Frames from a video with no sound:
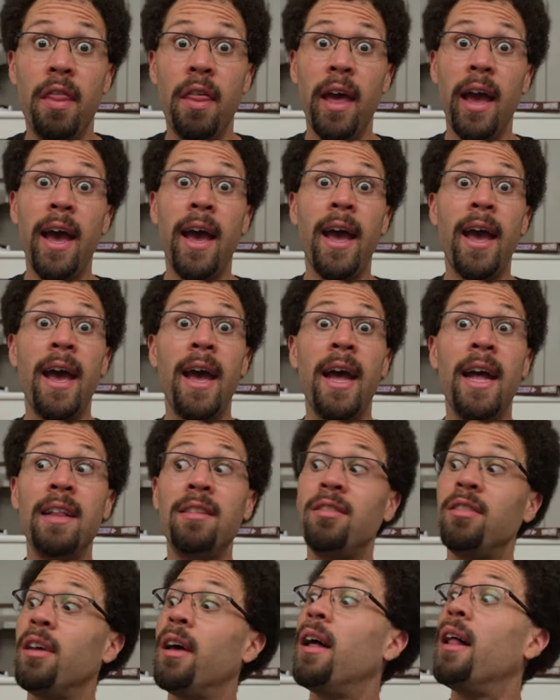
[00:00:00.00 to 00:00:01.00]

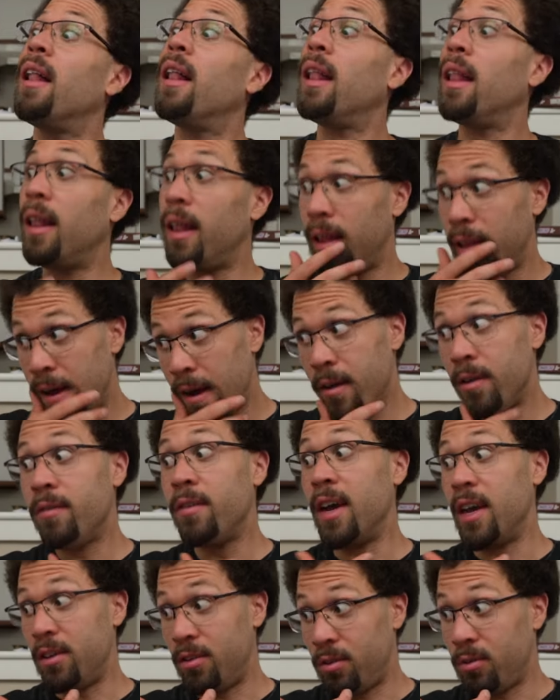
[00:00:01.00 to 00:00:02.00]
That's a lot of
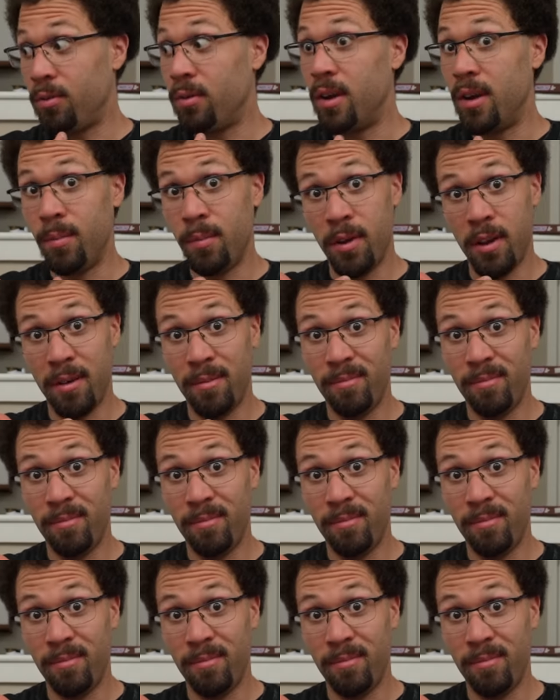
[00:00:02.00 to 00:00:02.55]
ice cream.